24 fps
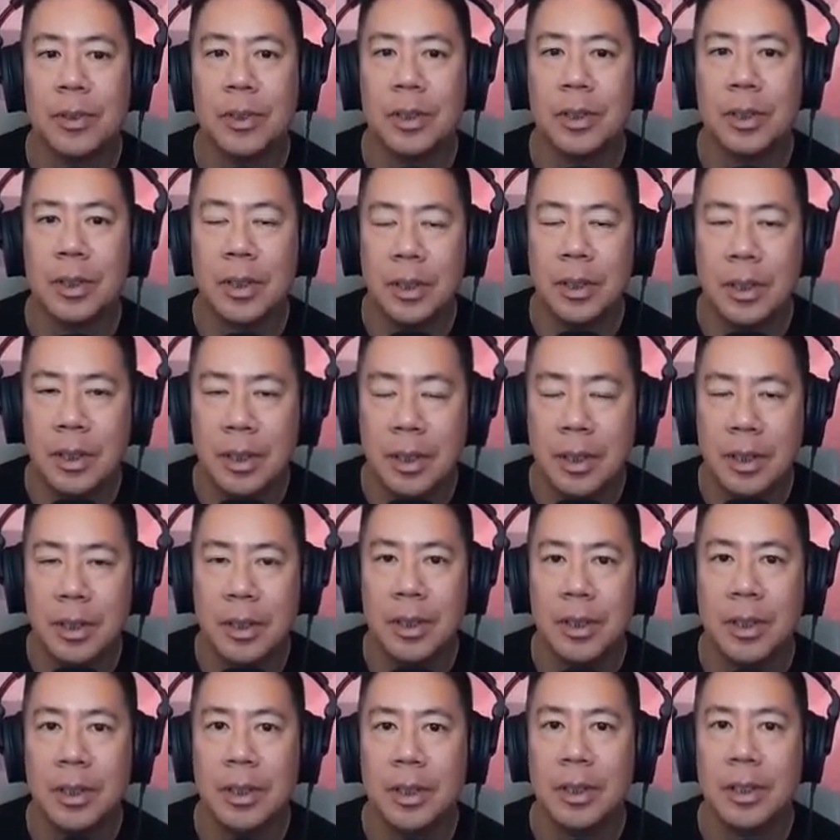
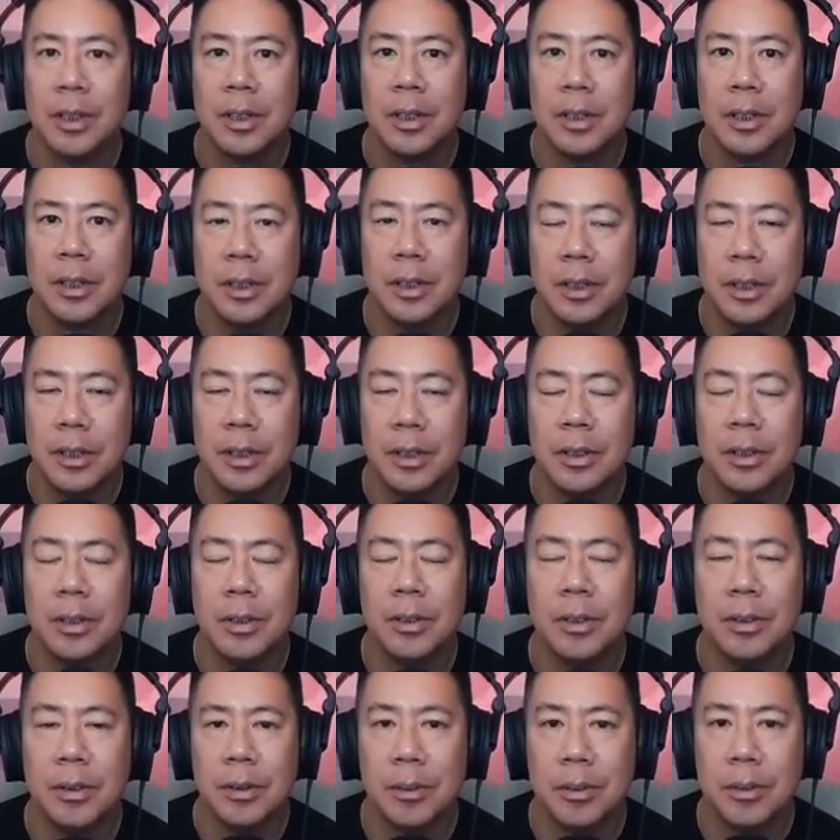
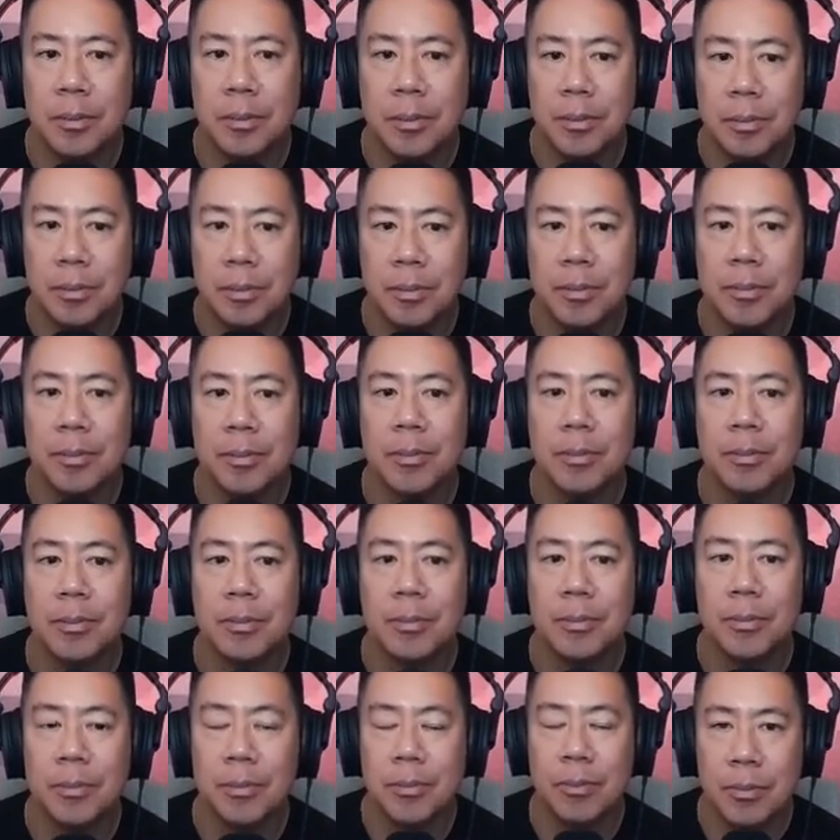
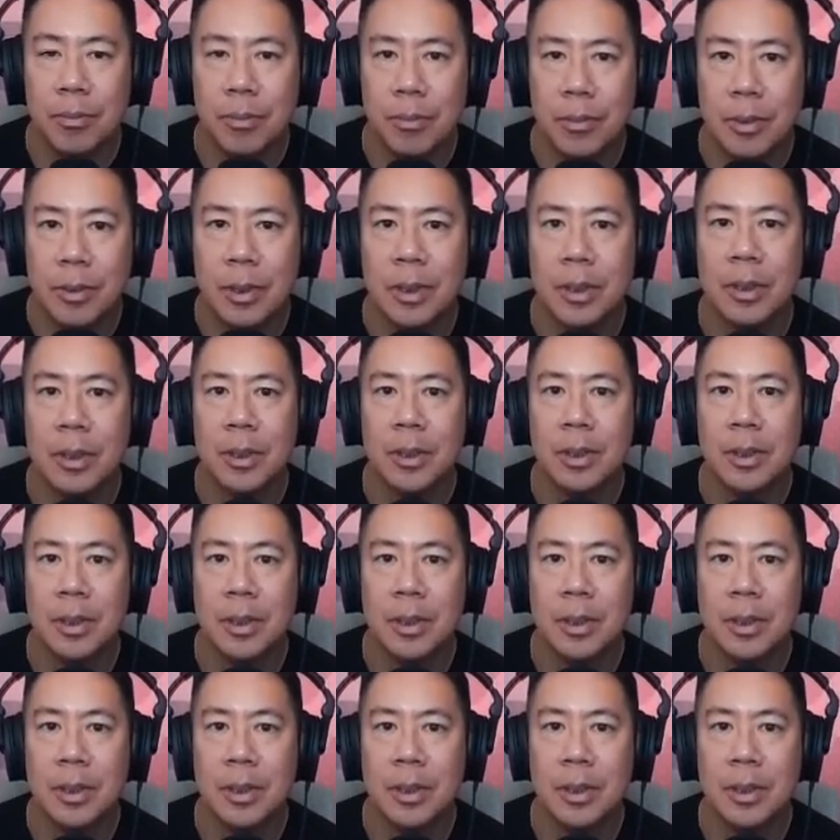The person shown says nothing.